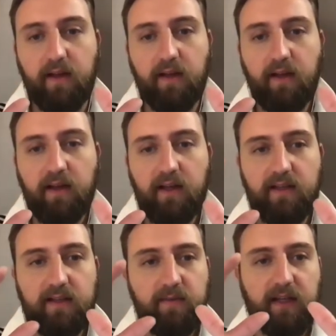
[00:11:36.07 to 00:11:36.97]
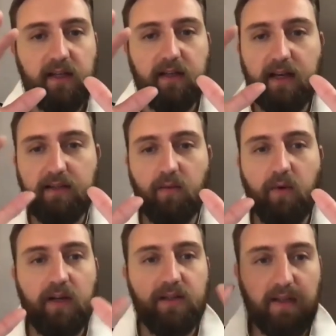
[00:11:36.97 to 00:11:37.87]
And this seems like an excellent
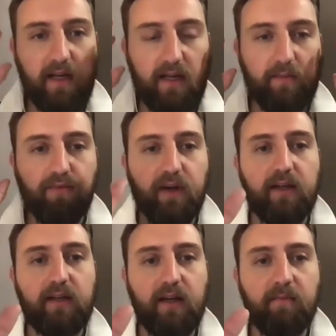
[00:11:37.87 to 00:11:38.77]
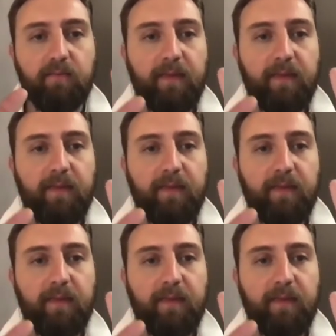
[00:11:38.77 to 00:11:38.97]
way just to kind of like brain dump,